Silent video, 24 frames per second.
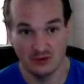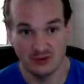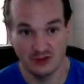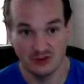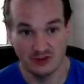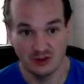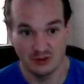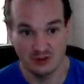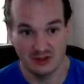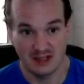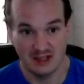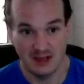
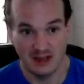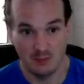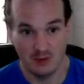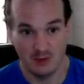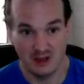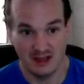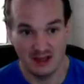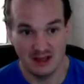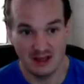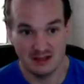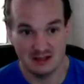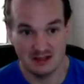So can we
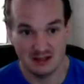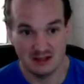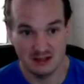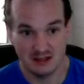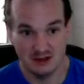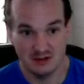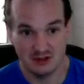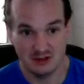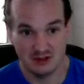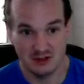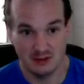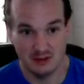get to the
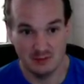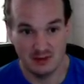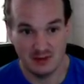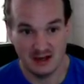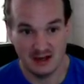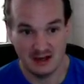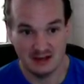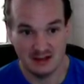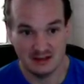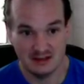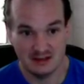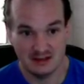close
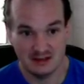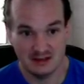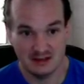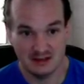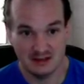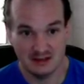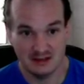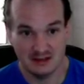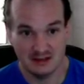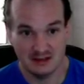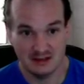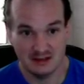combat?
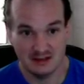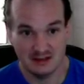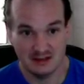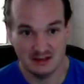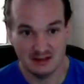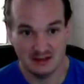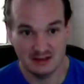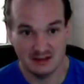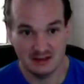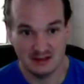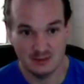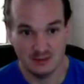
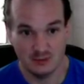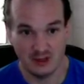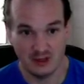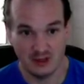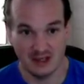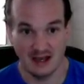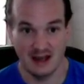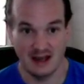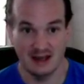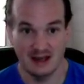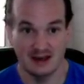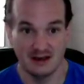We
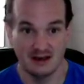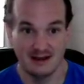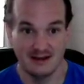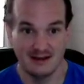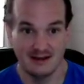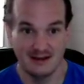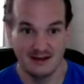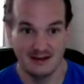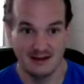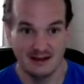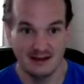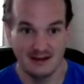can.
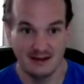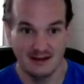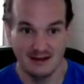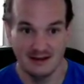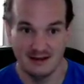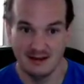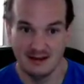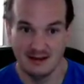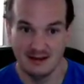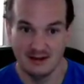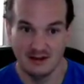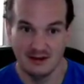
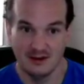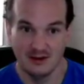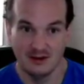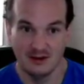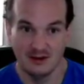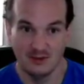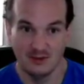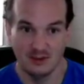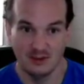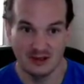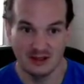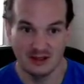
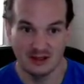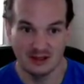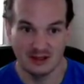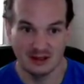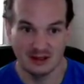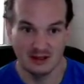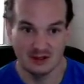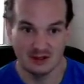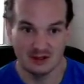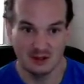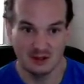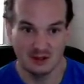We get to the
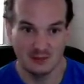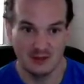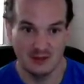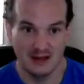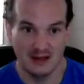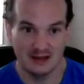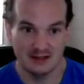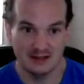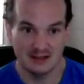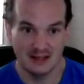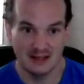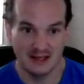close
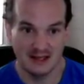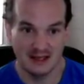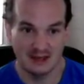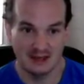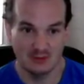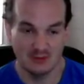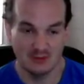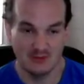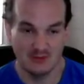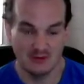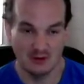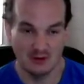combat, and
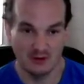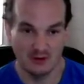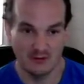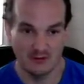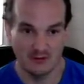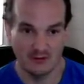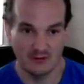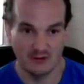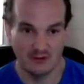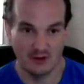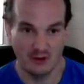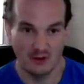we've gone
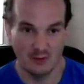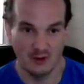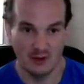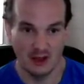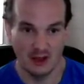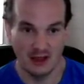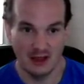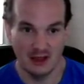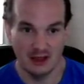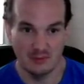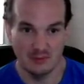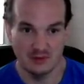from
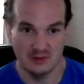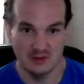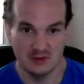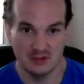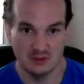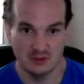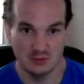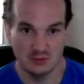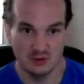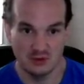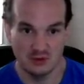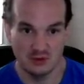a
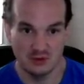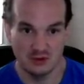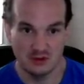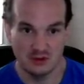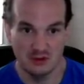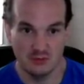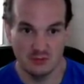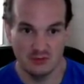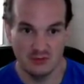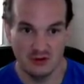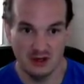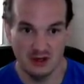position where it was
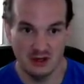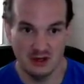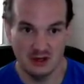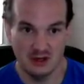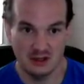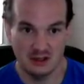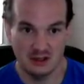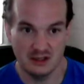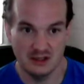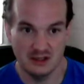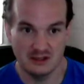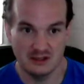looking pretty
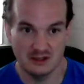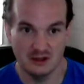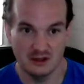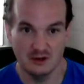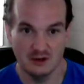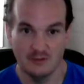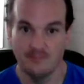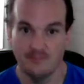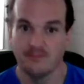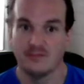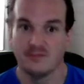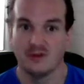ugly
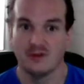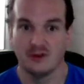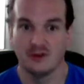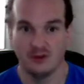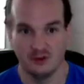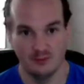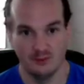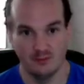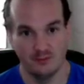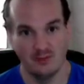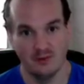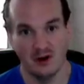to
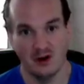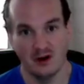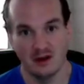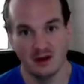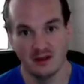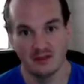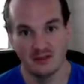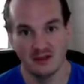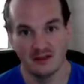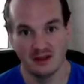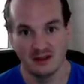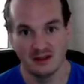goodbye.
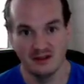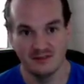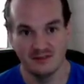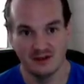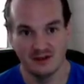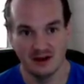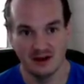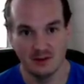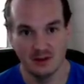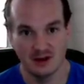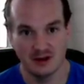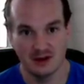Thank you
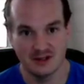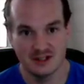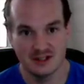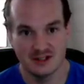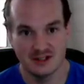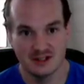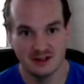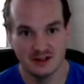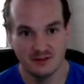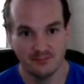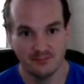very much.